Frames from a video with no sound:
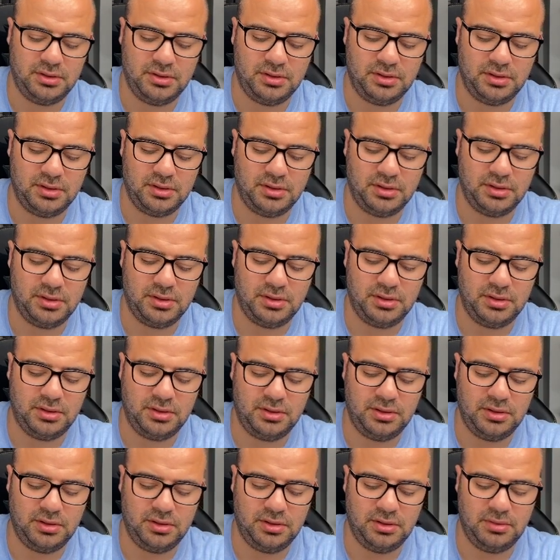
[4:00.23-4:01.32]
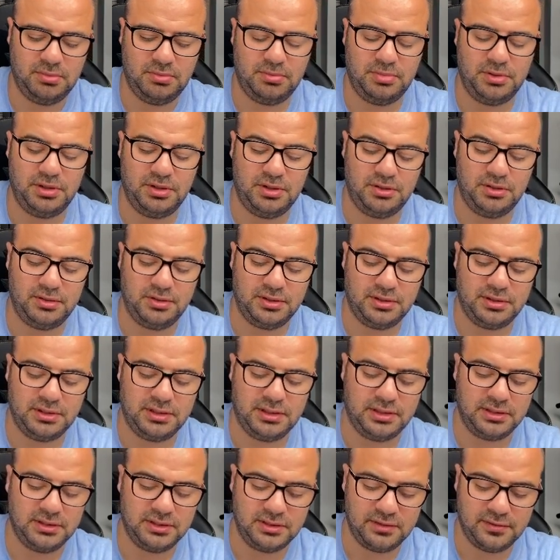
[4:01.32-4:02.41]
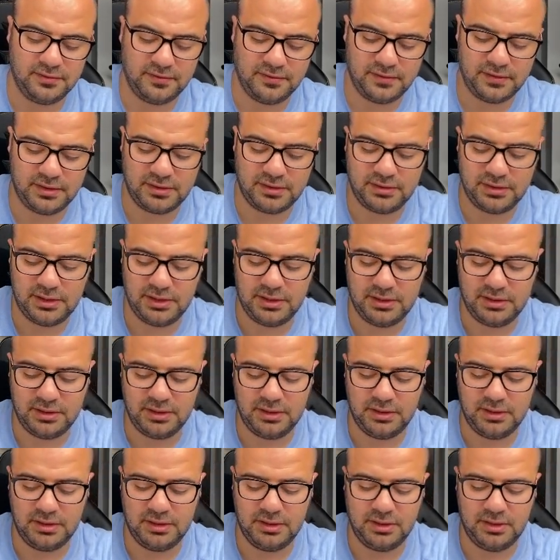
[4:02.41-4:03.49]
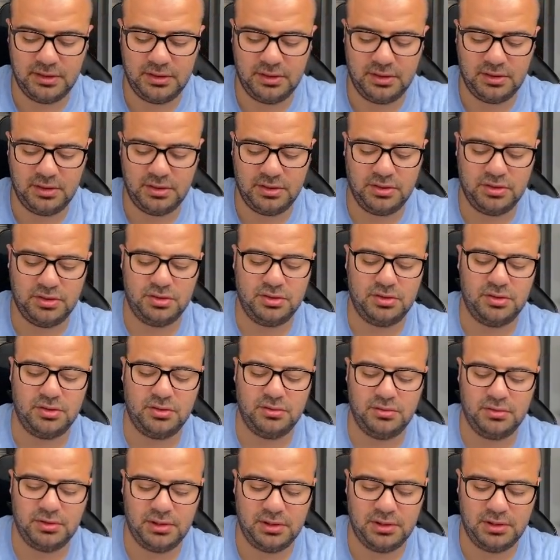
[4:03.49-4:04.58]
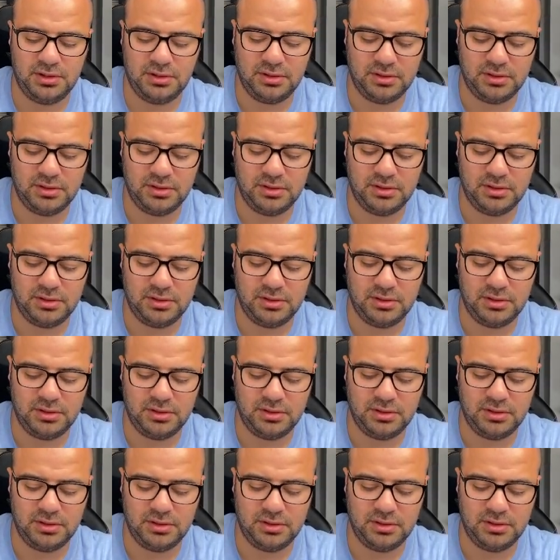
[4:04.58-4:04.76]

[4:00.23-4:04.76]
I peel the stencil very slowly